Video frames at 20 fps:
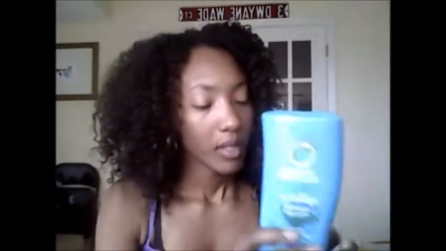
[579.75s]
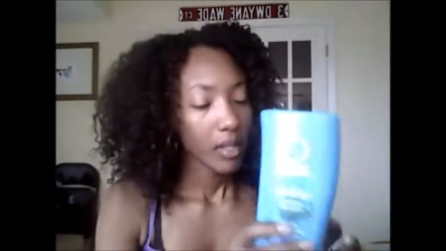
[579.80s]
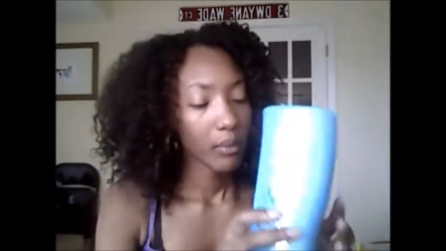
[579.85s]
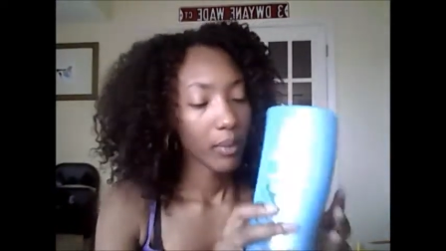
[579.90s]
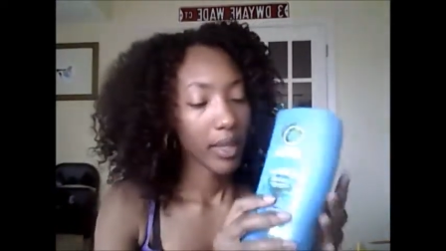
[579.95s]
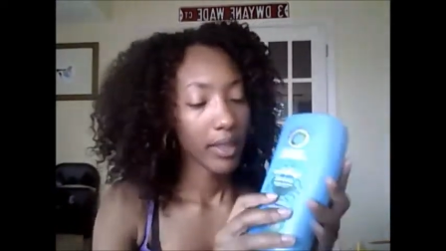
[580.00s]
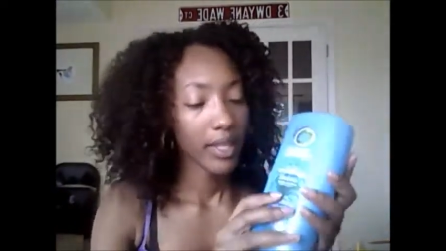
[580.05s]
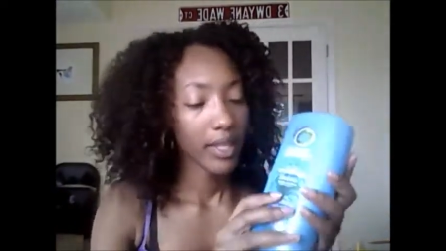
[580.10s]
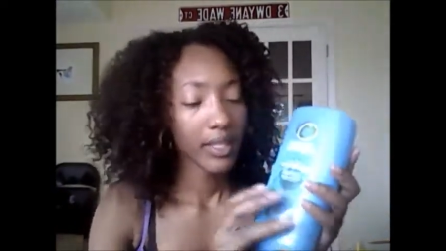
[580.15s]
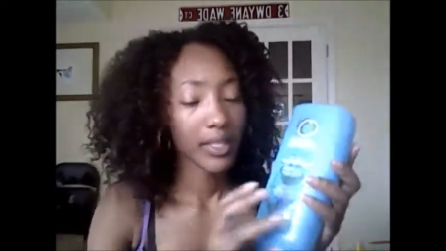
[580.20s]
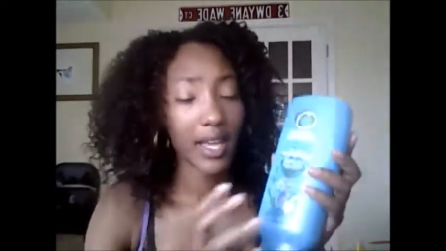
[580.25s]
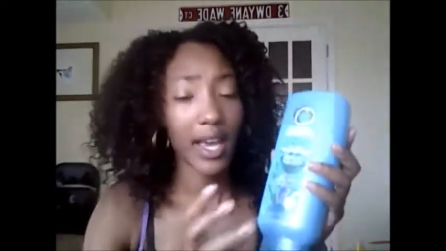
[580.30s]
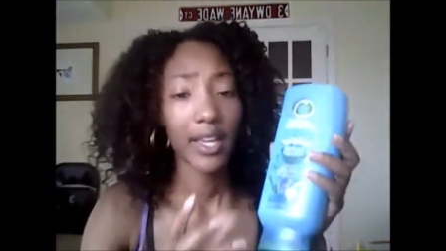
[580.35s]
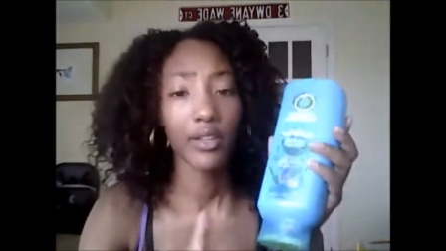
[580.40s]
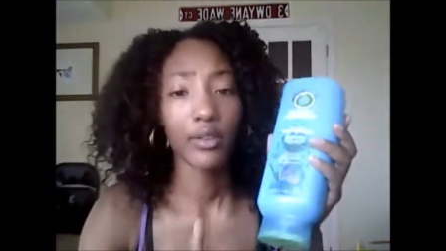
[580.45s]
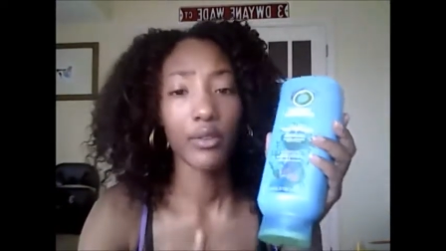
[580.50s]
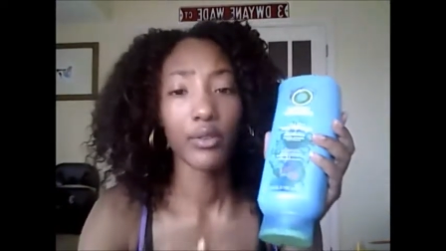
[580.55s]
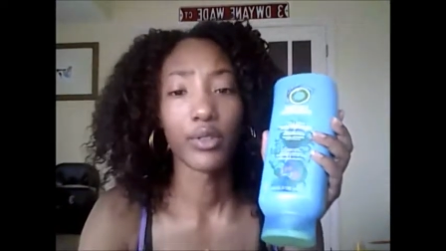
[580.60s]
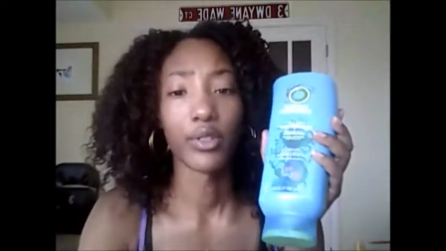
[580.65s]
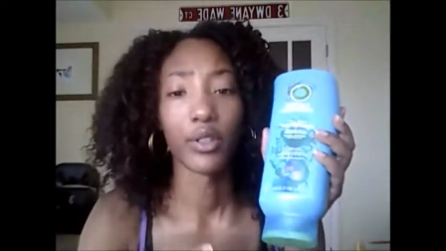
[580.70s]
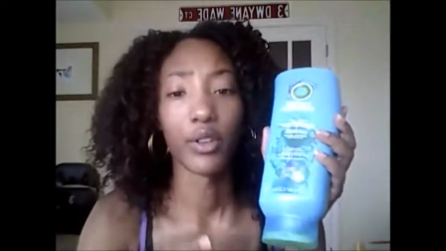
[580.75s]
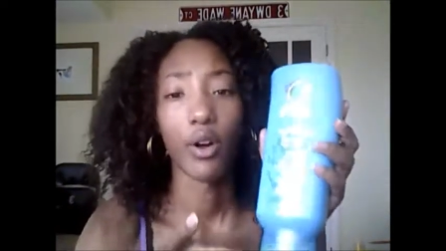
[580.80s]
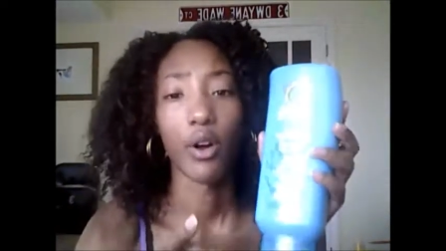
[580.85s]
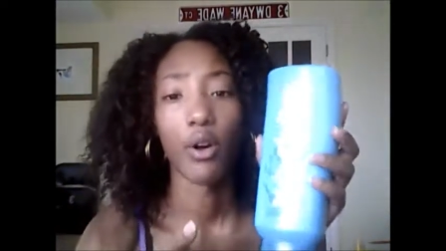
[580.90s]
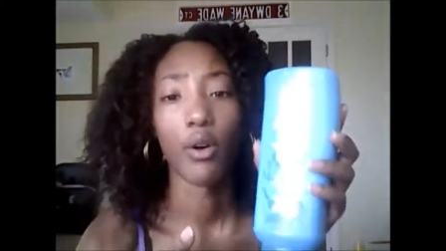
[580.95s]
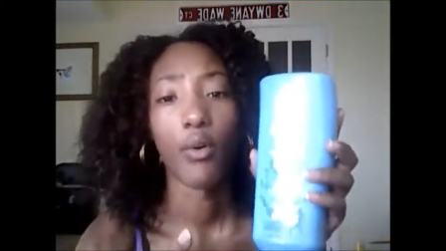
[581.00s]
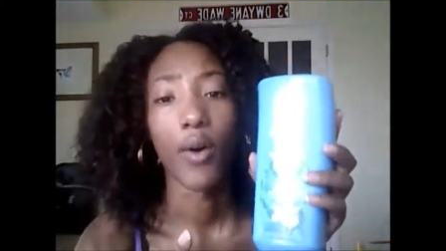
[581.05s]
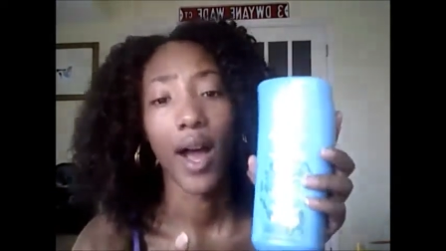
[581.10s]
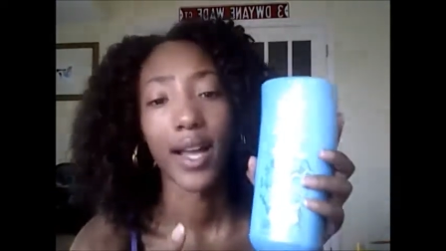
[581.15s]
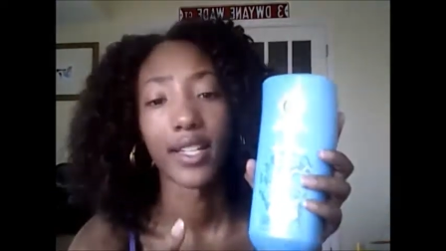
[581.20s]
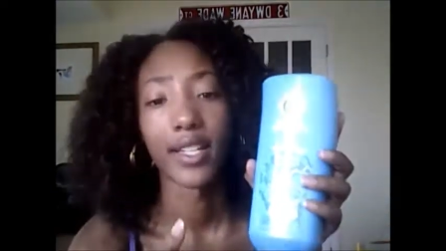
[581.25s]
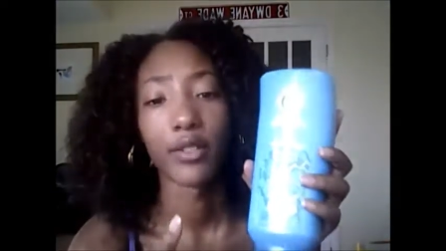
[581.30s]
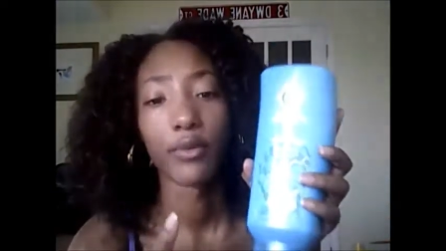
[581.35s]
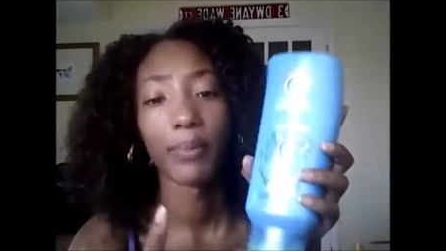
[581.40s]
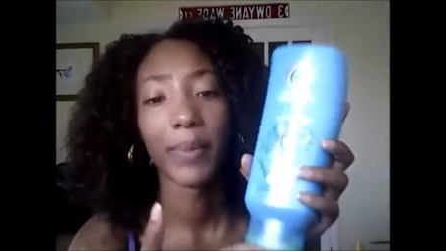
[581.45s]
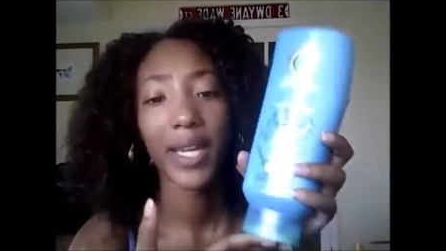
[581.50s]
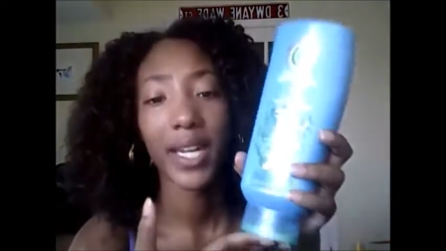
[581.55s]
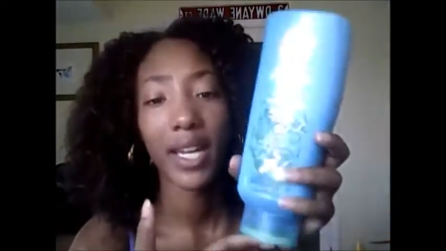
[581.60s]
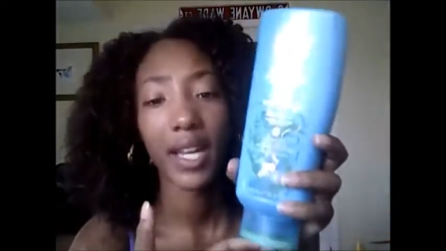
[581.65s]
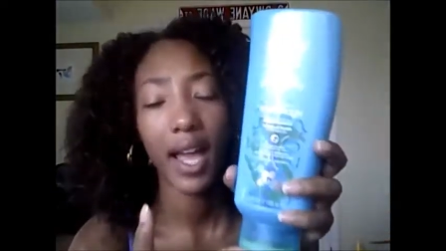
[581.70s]
But this I use to co-wash,
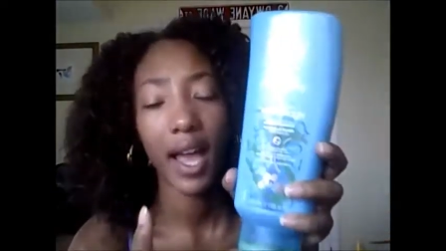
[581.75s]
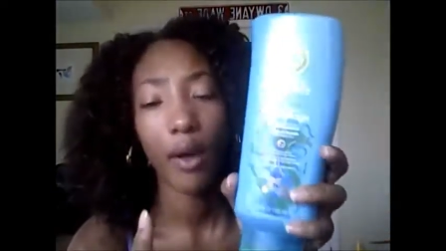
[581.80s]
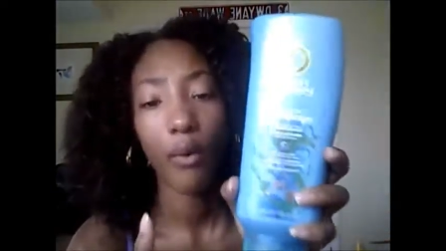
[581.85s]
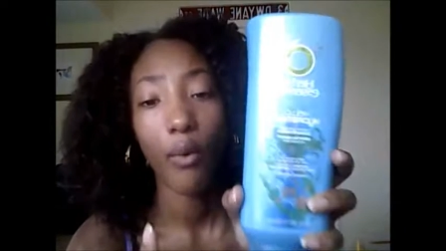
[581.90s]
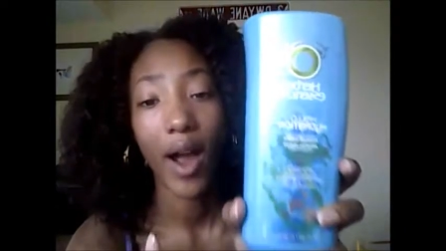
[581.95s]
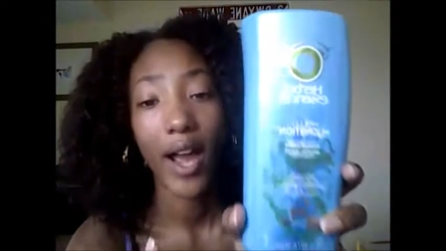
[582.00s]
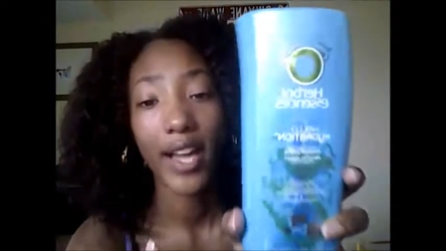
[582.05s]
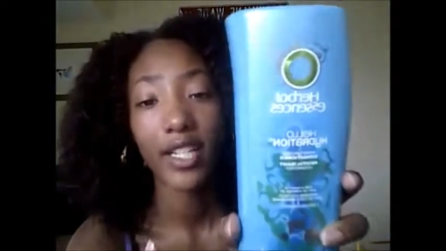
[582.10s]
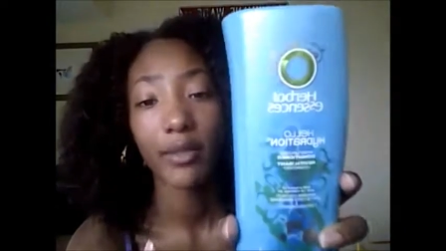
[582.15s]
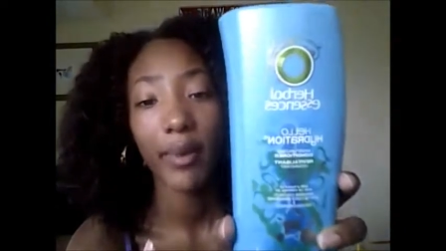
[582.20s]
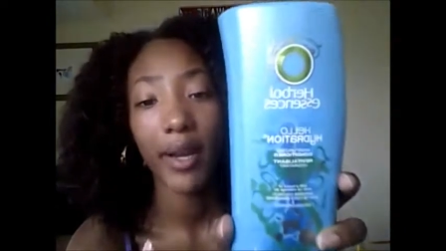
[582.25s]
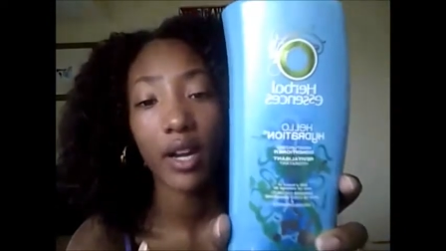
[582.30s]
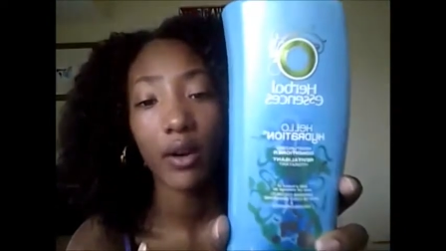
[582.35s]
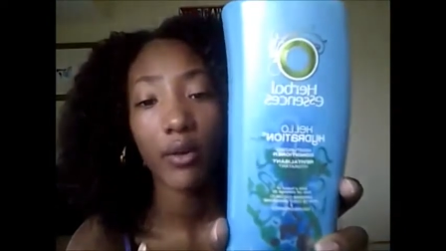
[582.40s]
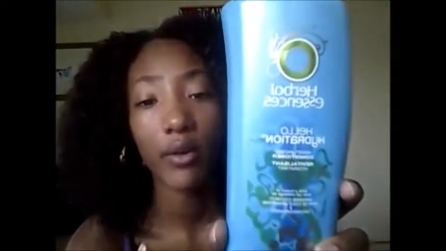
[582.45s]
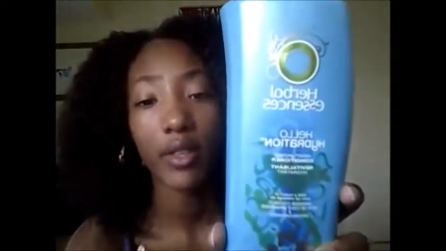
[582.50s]
meaning I wash my hair